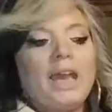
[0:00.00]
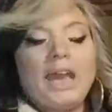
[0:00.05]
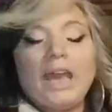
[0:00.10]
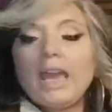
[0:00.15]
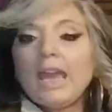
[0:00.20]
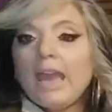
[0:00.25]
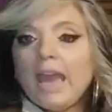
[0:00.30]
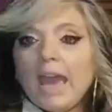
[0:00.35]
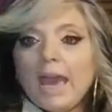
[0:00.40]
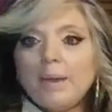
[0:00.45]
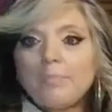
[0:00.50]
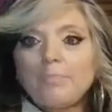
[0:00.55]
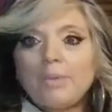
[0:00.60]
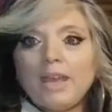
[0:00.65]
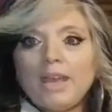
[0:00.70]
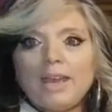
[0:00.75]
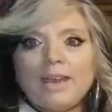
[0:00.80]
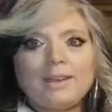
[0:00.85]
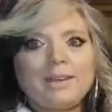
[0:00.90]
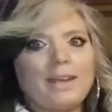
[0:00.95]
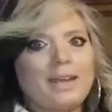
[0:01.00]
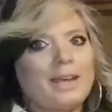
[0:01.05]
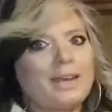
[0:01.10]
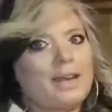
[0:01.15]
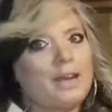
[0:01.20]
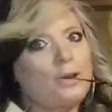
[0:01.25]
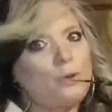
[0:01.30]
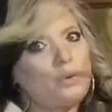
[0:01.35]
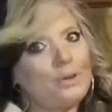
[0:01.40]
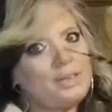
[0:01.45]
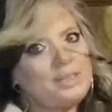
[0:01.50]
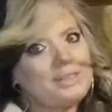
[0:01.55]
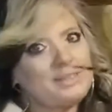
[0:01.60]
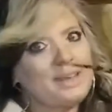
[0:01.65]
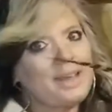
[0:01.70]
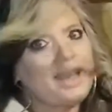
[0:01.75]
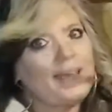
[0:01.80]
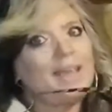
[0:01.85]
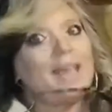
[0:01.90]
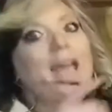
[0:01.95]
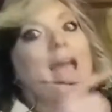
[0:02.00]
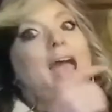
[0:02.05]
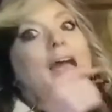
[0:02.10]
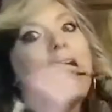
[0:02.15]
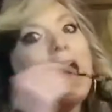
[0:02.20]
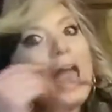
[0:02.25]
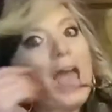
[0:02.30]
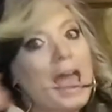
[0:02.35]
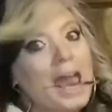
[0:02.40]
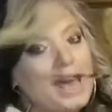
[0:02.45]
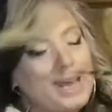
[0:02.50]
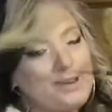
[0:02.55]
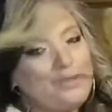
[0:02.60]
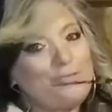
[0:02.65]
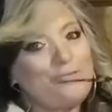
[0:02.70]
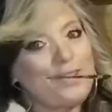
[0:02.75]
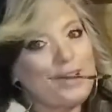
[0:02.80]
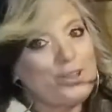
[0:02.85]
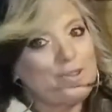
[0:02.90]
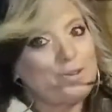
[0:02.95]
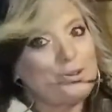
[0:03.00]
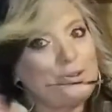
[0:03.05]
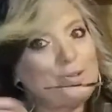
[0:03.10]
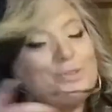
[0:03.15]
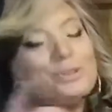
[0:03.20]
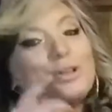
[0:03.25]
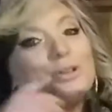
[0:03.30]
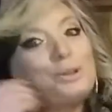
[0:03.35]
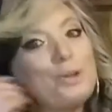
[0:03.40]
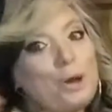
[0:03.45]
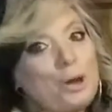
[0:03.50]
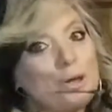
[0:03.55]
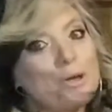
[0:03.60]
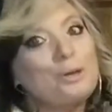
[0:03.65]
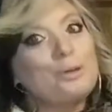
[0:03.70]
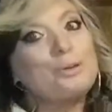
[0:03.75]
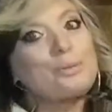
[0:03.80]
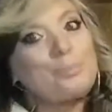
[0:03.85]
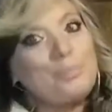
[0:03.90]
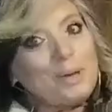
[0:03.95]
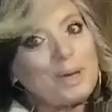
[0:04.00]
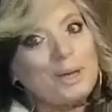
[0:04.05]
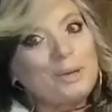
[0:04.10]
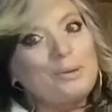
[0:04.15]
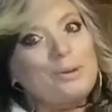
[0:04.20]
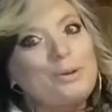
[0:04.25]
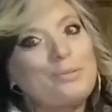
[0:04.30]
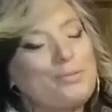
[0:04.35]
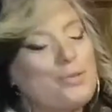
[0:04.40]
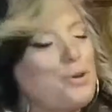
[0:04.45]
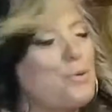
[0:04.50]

a hat band, and I always say add a feather. The longer the better, of